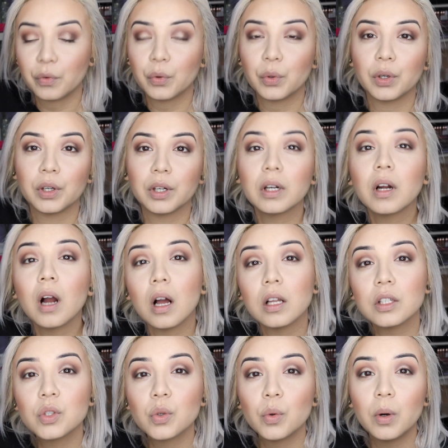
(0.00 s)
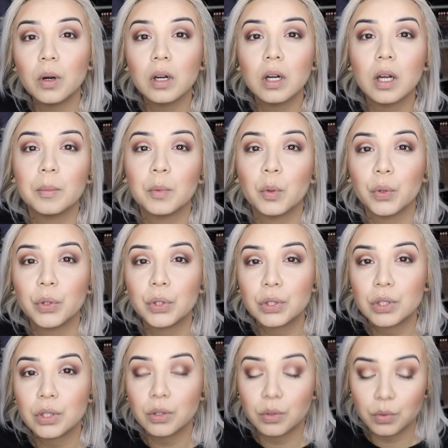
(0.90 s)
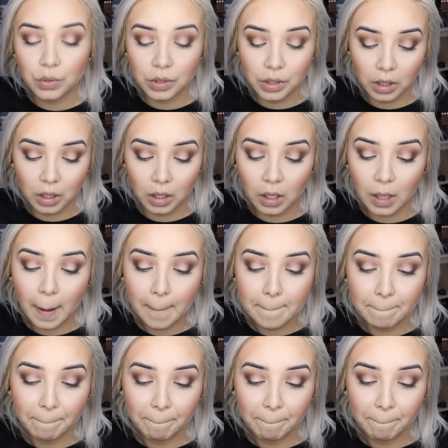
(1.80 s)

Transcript: for contour, I'm going to use the